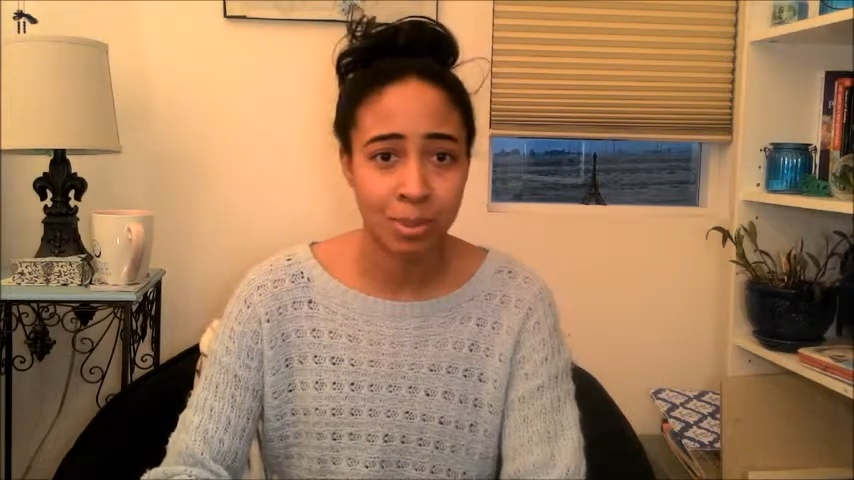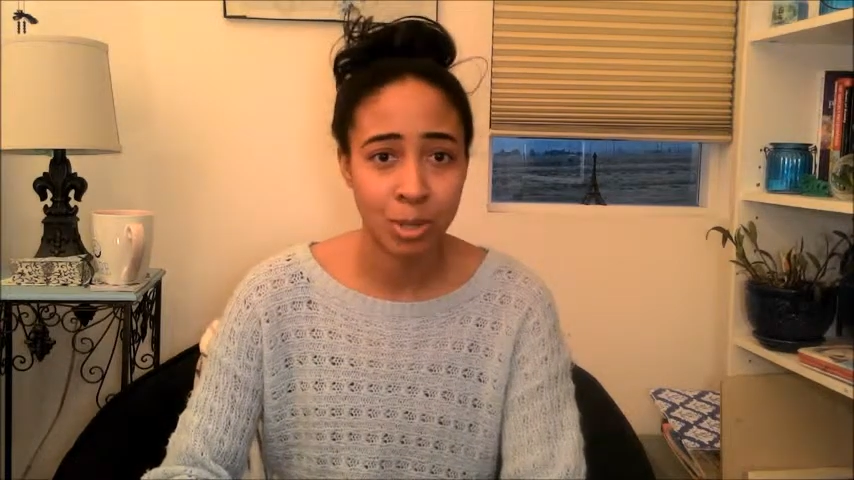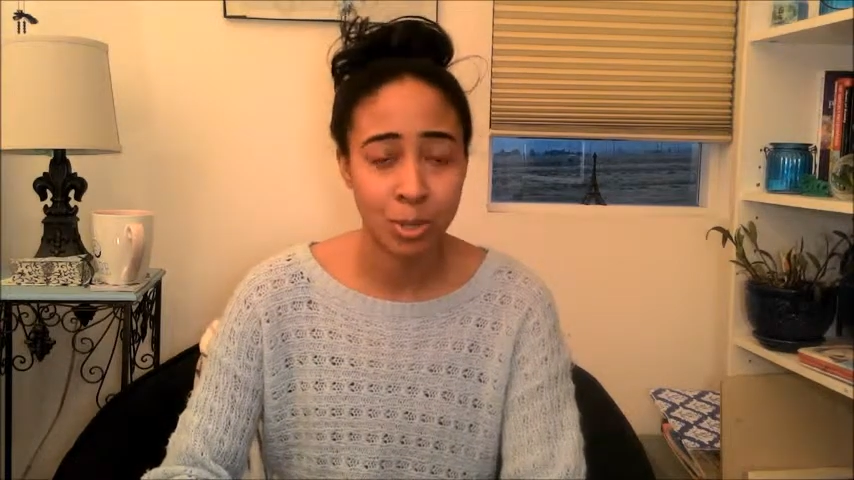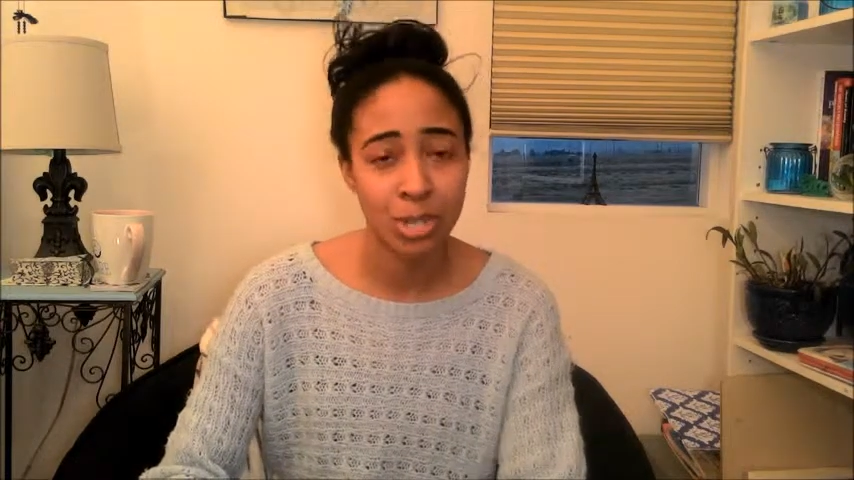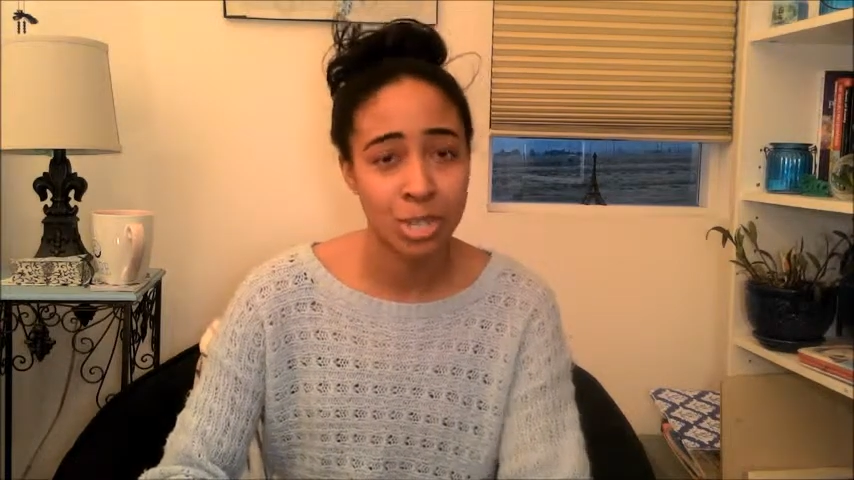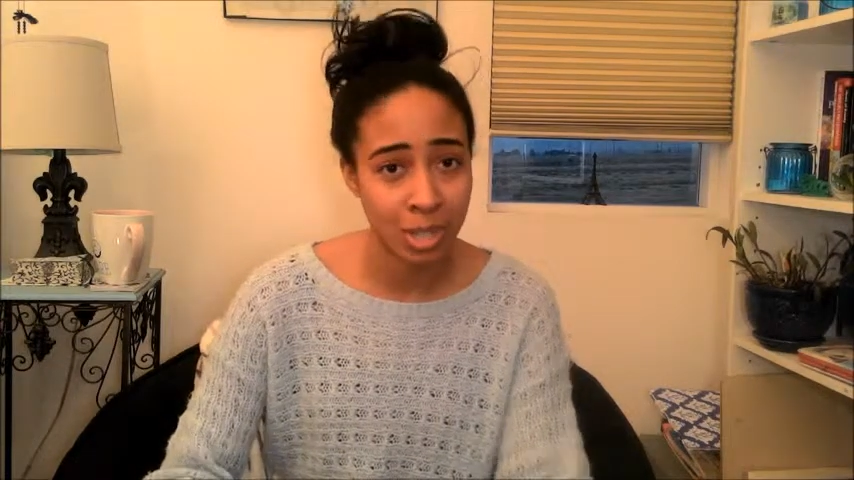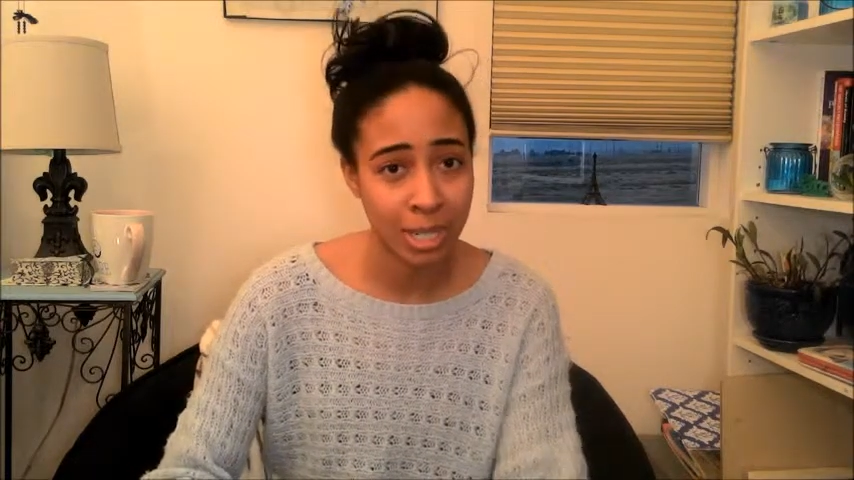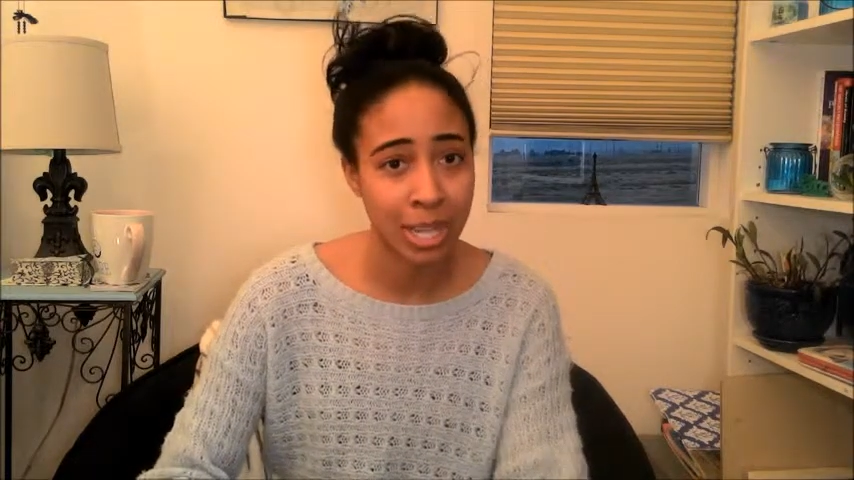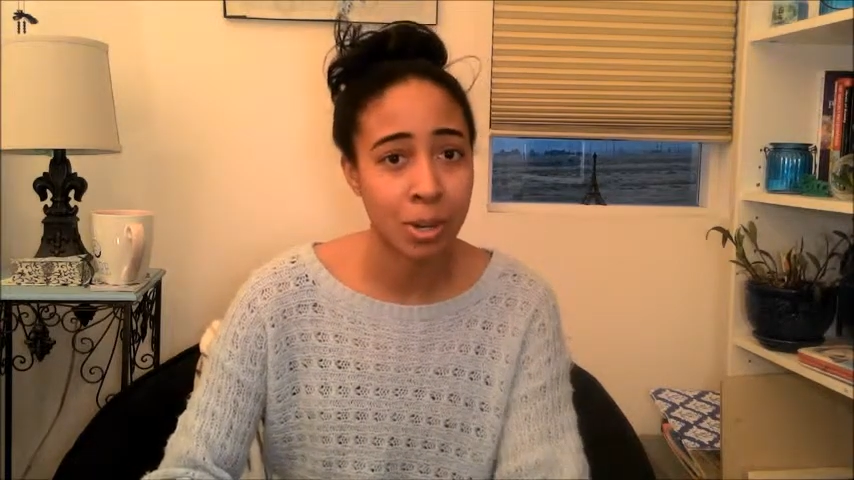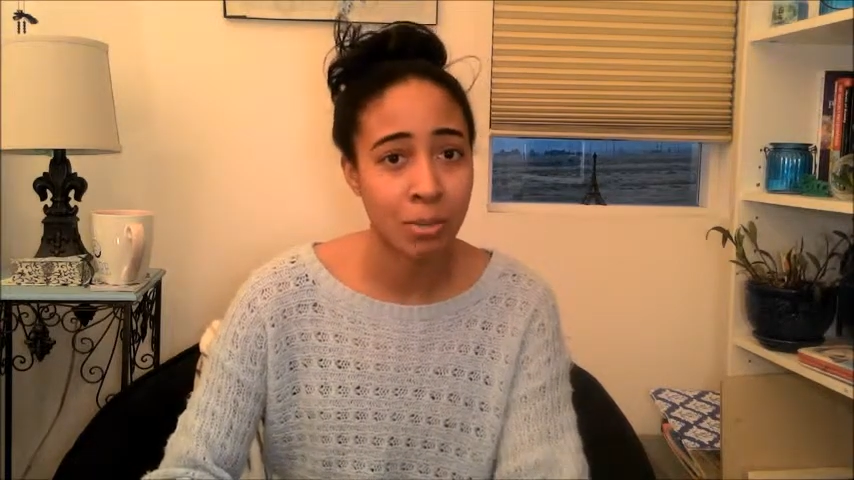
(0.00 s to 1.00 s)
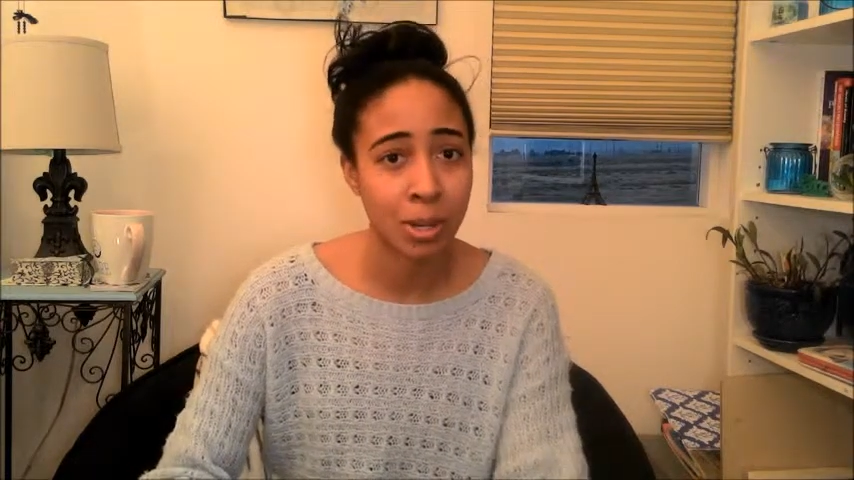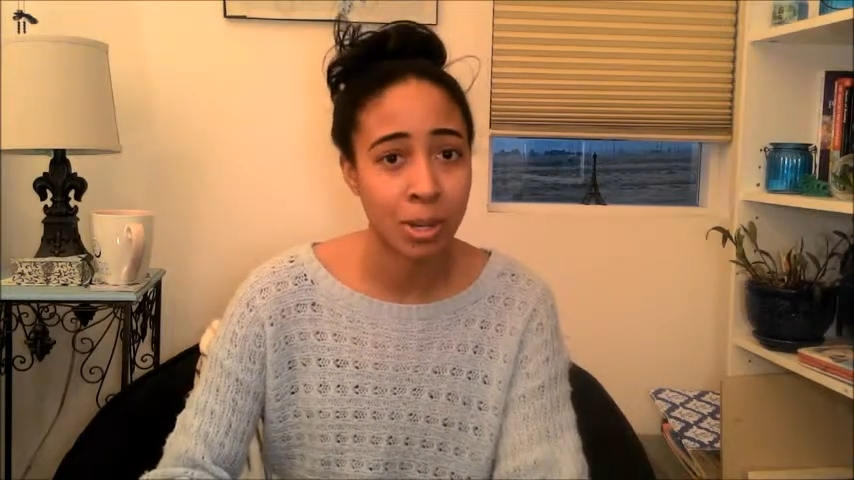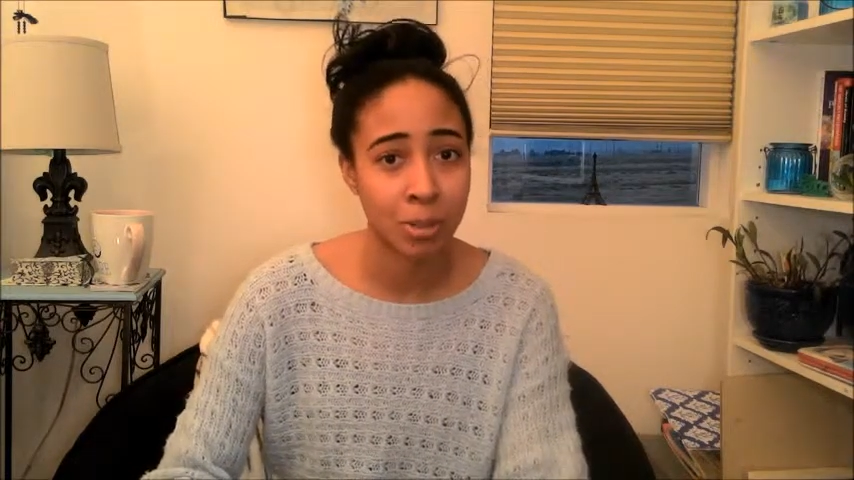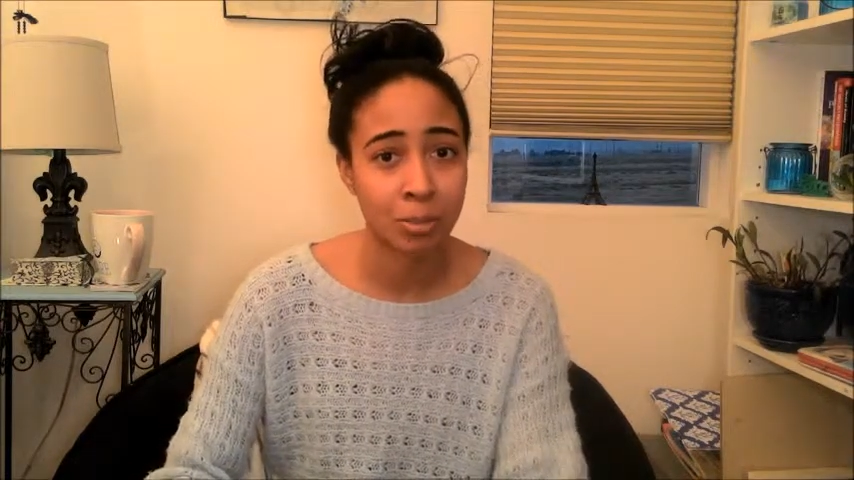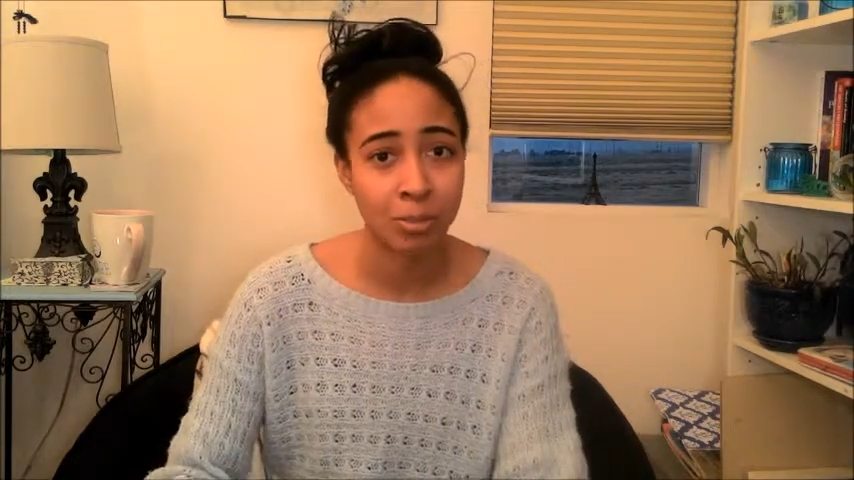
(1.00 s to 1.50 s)
who is on
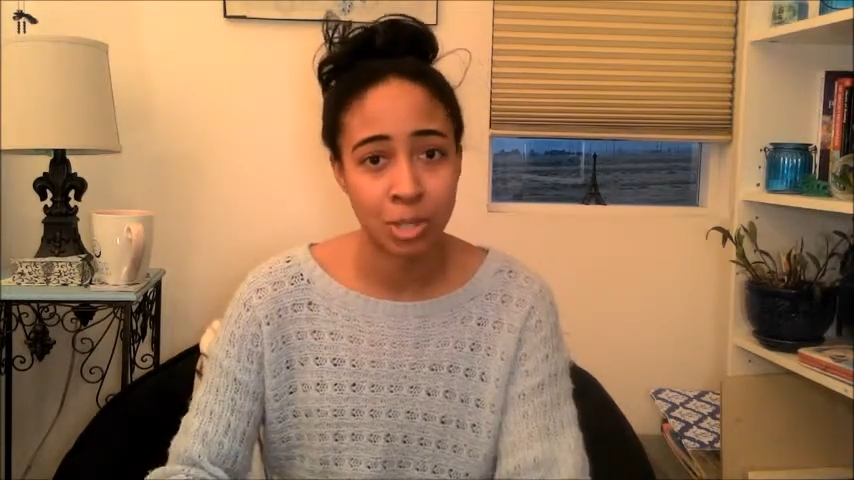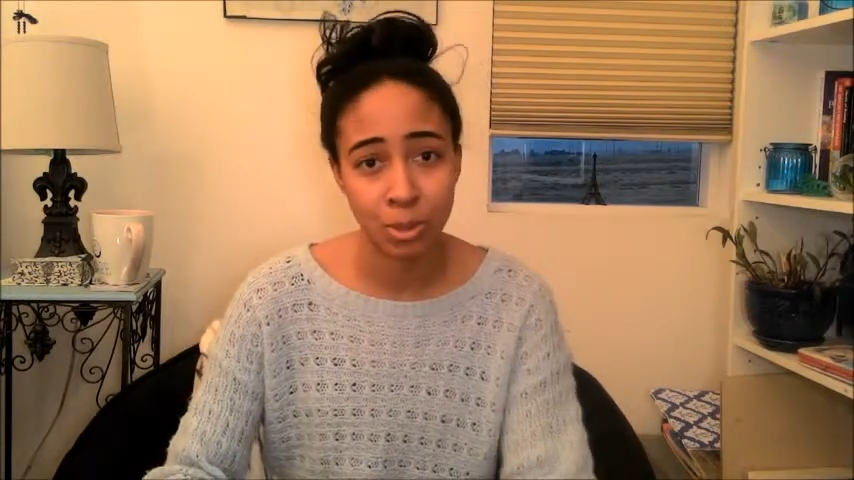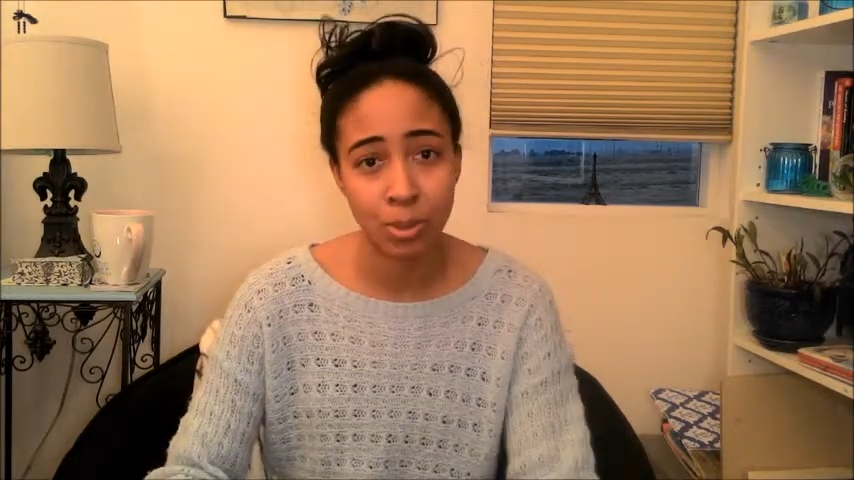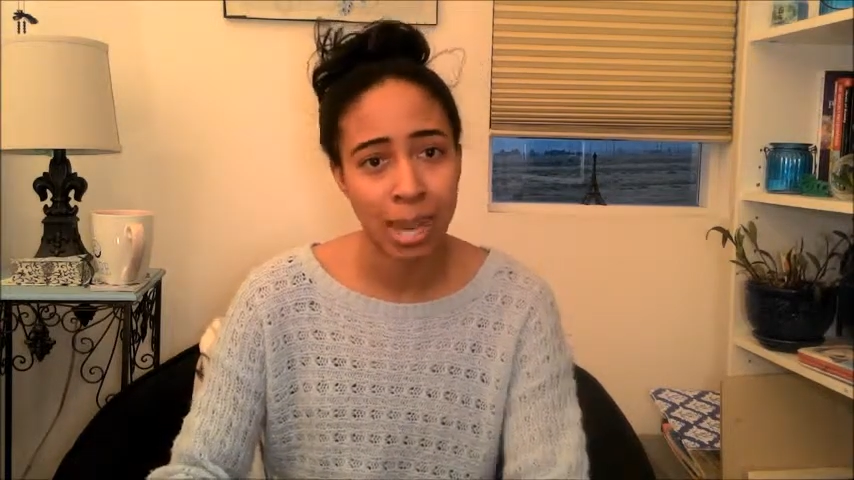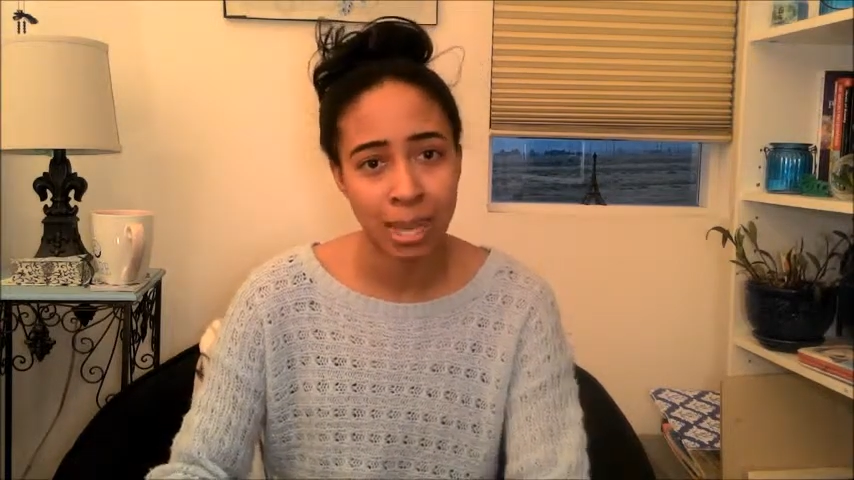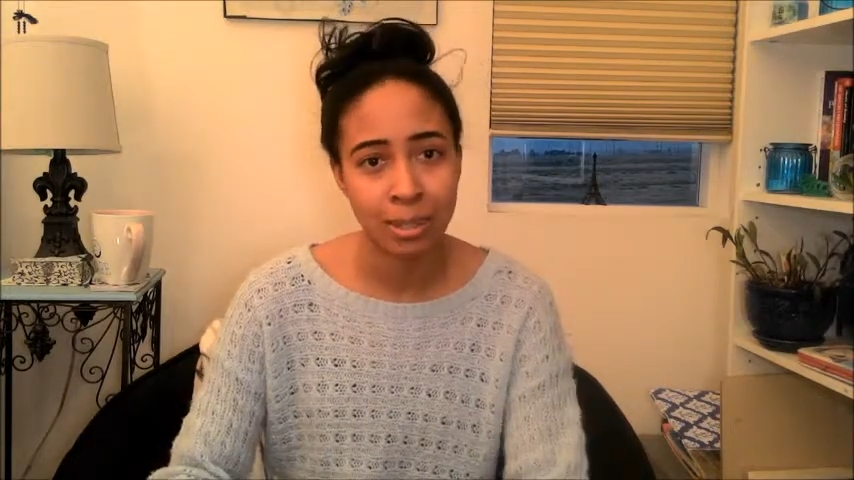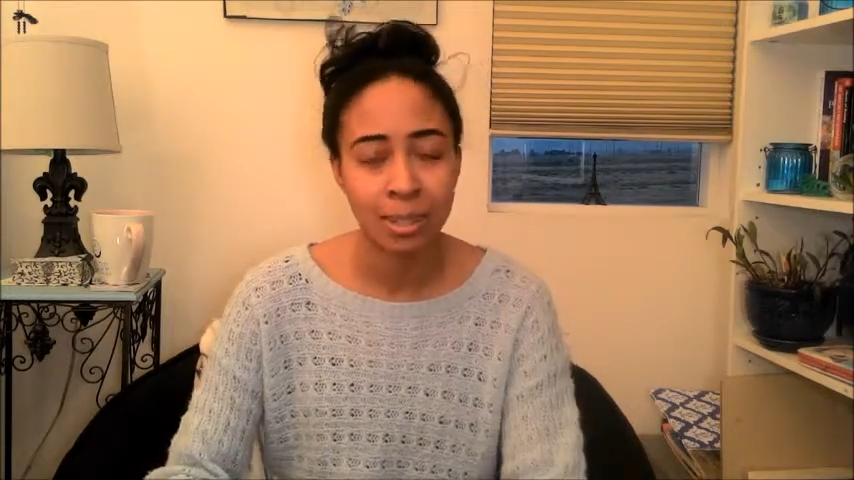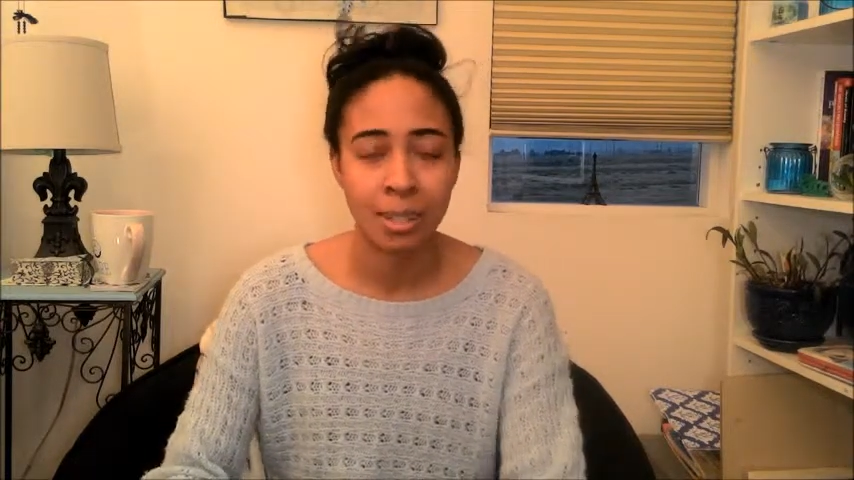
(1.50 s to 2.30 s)
camera do that.